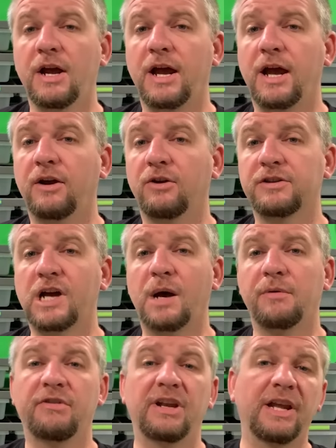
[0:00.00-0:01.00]
And on
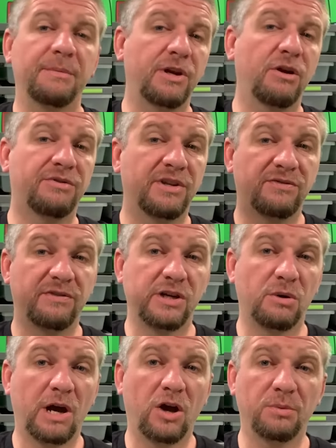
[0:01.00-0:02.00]
top of it, let me know if this
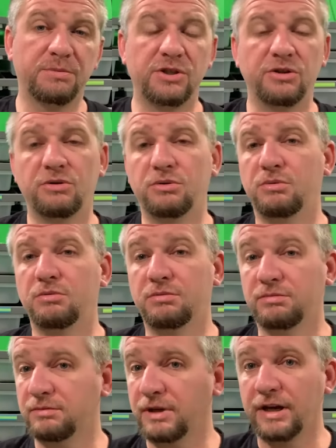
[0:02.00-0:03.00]
video helped you
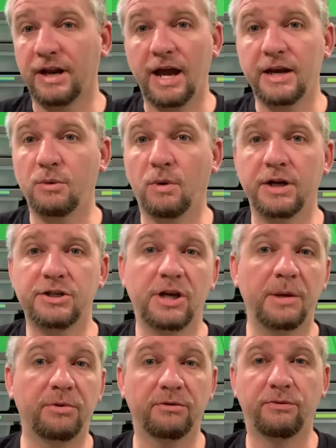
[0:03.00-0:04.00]
in any way,
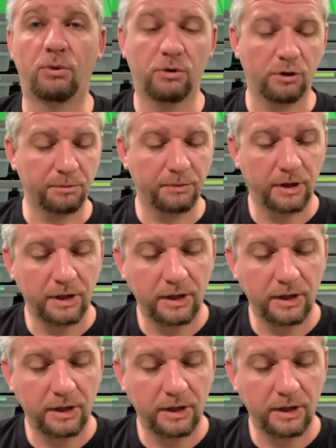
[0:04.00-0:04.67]
shape, or form.